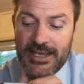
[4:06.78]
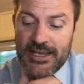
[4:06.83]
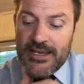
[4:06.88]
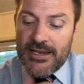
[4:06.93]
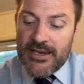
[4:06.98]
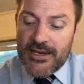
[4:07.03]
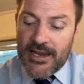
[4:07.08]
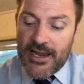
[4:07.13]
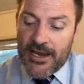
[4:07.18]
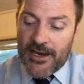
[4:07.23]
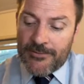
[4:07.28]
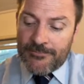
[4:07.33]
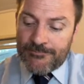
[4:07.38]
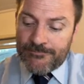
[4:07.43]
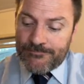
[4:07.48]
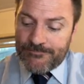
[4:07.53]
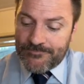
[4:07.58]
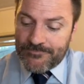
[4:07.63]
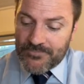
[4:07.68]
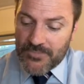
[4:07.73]
Now,
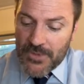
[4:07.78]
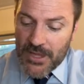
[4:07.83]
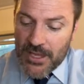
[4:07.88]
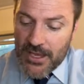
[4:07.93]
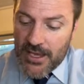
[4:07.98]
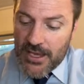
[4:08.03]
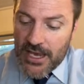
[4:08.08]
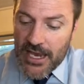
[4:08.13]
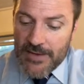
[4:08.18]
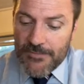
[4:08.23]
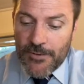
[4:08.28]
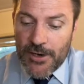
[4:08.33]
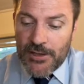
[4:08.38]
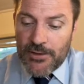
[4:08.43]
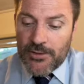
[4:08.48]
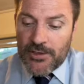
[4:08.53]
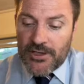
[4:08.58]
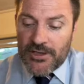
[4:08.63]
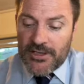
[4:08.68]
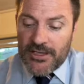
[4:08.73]
if I
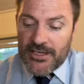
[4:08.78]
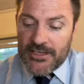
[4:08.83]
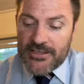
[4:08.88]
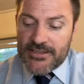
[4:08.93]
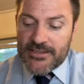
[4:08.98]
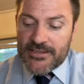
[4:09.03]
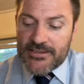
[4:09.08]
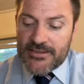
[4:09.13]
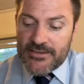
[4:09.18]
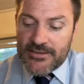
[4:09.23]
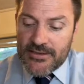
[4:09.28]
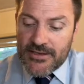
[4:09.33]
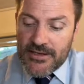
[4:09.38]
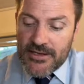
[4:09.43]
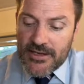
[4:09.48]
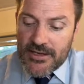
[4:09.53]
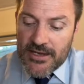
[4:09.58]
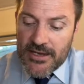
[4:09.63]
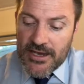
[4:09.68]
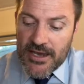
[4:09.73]
look at this,
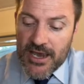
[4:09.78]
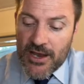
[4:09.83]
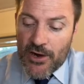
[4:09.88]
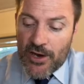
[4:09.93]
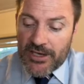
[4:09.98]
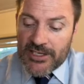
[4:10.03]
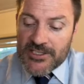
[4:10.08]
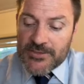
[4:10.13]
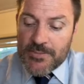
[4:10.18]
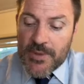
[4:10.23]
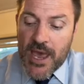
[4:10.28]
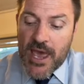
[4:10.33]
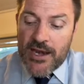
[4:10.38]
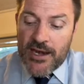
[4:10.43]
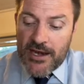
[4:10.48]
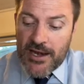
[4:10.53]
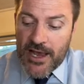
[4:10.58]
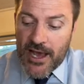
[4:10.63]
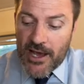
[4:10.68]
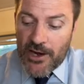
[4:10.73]
and I expand
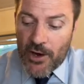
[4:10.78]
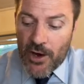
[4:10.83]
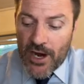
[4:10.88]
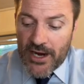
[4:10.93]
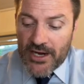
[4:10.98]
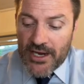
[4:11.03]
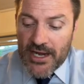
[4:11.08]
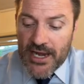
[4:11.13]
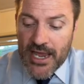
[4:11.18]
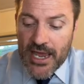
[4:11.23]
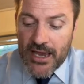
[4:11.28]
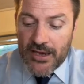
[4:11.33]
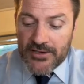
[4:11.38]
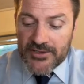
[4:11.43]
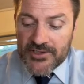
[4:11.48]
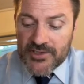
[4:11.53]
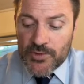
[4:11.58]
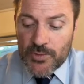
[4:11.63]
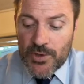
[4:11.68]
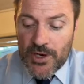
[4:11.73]
it out, I get x
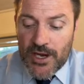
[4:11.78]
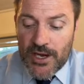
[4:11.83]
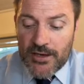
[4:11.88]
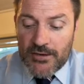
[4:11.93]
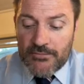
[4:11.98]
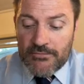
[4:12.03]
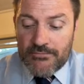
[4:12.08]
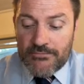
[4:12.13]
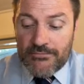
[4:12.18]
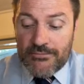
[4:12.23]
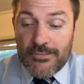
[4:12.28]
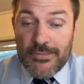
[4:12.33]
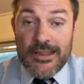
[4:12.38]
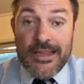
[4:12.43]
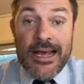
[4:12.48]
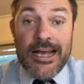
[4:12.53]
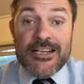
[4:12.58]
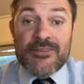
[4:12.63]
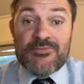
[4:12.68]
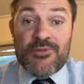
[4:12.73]
squared.
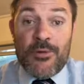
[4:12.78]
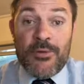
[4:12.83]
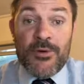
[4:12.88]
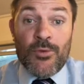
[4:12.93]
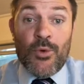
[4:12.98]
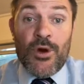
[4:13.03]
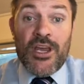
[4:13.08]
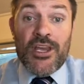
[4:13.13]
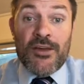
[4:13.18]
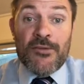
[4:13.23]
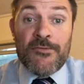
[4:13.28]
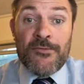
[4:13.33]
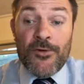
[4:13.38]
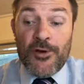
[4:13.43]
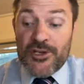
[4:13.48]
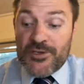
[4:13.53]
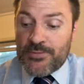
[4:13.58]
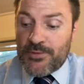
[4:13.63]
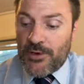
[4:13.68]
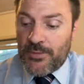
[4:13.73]
That's probably where your
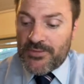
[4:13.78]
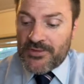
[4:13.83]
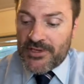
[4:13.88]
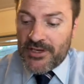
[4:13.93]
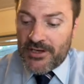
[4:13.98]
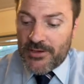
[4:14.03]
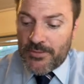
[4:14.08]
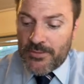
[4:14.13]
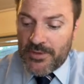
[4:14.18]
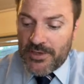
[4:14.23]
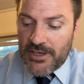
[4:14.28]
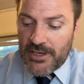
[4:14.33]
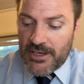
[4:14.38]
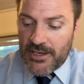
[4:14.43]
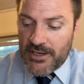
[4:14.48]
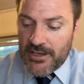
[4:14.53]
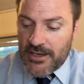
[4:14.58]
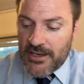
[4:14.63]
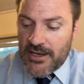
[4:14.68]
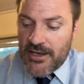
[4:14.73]
first problem is going to
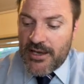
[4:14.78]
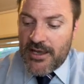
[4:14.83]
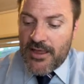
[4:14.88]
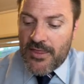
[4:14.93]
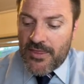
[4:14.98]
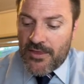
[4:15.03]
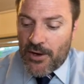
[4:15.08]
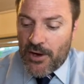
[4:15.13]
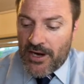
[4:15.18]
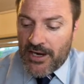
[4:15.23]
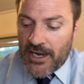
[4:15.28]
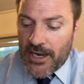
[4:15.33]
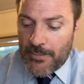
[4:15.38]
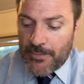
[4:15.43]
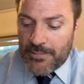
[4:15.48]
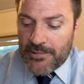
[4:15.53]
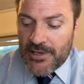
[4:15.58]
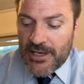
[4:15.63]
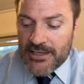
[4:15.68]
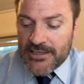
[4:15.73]
be. Then I get
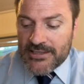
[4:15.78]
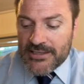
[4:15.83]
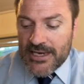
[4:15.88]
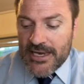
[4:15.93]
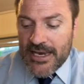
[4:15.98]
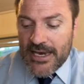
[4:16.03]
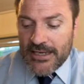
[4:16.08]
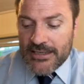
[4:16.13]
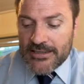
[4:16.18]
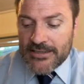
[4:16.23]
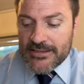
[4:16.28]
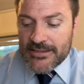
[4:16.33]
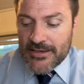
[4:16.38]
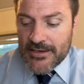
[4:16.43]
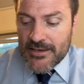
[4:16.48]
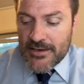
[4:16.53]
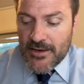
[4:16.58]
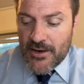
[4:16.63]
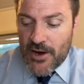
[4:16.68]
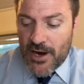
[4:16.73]
plus x,
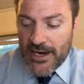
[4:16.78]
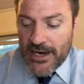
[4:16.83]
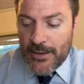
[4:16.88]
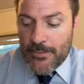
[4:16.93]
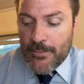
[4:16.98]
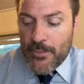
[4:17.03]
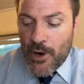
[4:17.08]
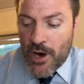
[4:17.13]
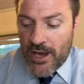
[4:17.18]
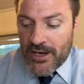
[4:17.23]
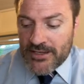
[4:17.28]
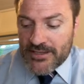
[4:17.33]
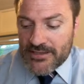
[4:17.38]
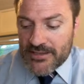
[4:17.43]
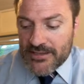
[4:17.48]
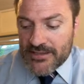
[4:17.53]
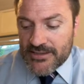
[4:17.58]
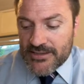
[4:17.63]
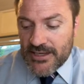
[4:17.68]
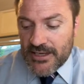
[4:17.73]
I get minus the
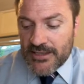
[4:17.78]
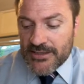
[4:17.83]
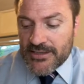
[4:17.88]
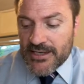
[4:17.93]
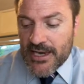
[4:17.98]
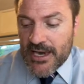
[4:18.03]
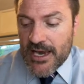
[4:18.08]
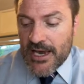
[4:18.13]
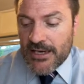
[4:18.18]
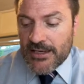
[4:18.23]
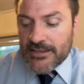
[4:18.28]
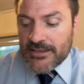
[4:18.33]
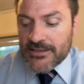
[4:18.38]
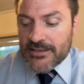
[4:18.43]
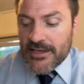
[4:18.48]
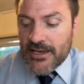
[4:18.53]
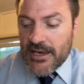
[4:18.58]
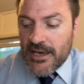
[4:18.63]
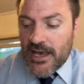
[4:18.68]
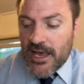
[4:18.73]
6x,
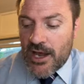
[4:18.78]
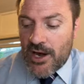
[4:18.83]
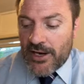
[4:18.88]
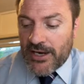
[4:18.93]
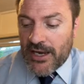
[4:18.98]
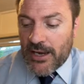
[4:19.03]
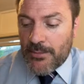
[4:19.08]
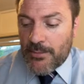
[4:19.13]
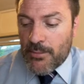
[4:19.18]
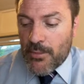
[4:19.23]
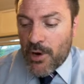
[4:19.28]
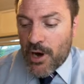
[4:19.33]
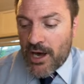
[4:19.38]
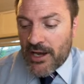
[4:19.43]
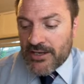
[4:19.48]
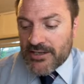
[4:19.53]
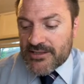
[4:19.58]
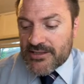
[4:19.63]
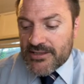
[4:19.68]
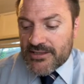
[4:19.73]
and I get
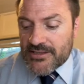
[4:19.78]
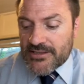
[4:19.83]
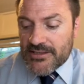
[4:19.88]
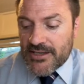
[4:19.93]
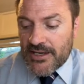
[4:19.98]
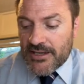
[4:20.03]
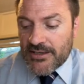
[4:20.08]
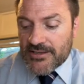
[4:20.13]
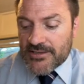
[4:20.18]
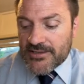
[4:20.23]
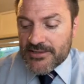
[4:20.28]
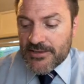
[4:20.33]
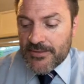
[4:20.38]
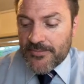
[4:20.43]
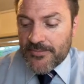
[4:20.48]
minus the 6.